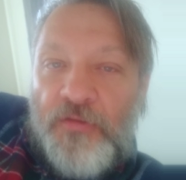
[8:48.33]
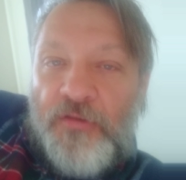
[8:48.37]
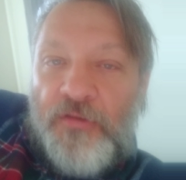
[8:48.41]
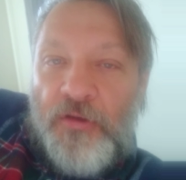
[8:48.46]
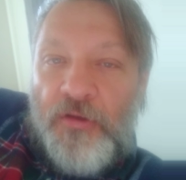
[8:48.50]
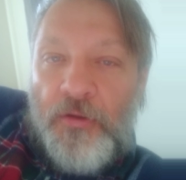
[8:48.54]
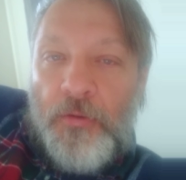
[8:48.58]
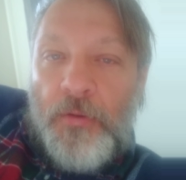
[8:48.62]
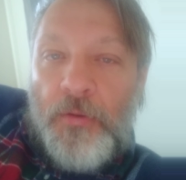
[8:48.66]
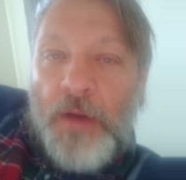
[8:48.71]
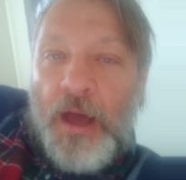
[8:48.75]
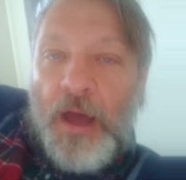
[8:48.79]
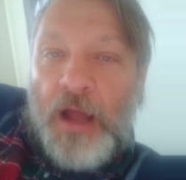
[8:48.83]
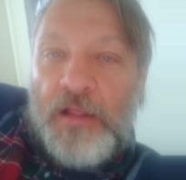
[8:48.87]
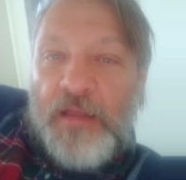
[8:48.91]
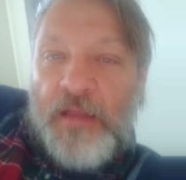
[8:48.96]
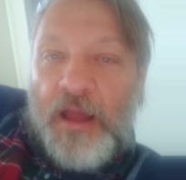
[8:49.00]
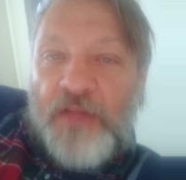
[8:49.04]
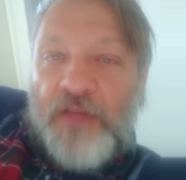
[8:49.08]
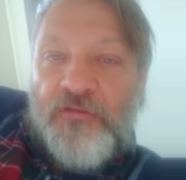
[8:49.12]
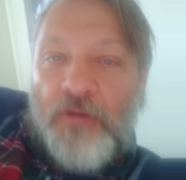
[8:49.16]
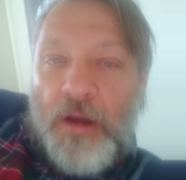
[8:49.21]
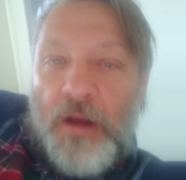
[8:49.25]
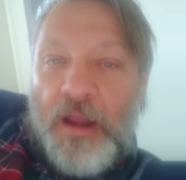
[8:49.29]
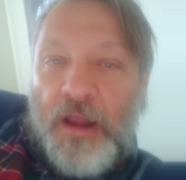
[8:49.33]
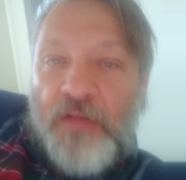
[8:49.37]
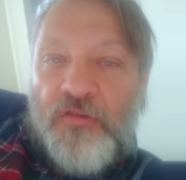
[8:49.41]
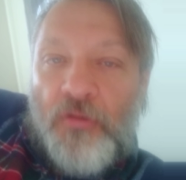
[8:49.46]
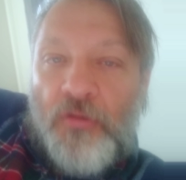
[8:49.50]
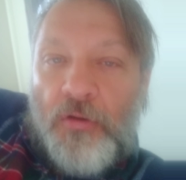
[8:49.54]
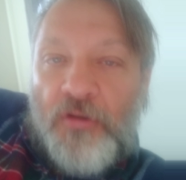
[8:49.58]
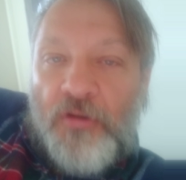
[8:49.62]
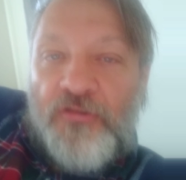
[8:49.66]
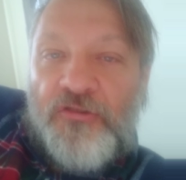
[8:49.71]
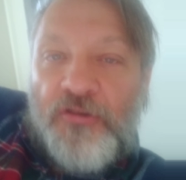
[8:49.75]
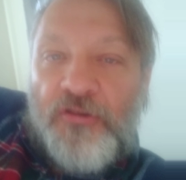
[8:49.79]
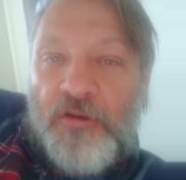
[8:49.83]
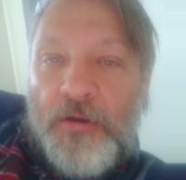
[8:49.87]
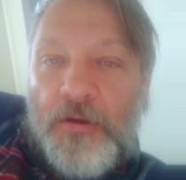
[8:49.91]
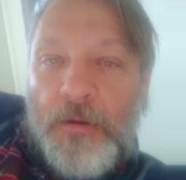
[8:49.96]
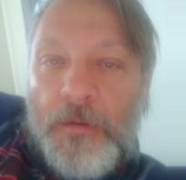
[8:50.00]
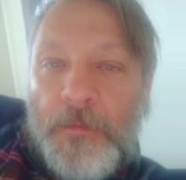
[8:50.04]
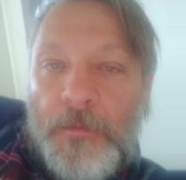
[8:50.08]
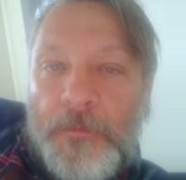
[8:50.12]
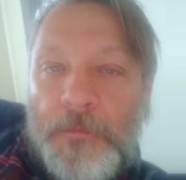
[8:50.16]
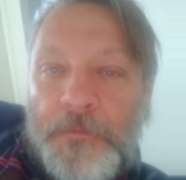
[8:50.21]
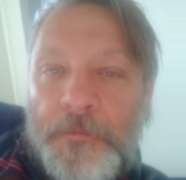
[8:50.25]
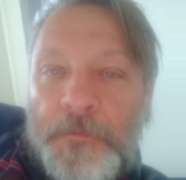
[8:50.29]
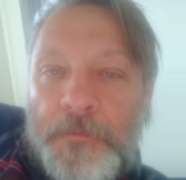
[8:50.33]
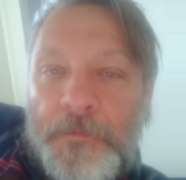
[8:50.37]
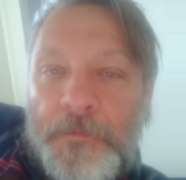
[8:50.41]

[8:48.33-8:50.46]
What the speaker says: 2, electronic torture.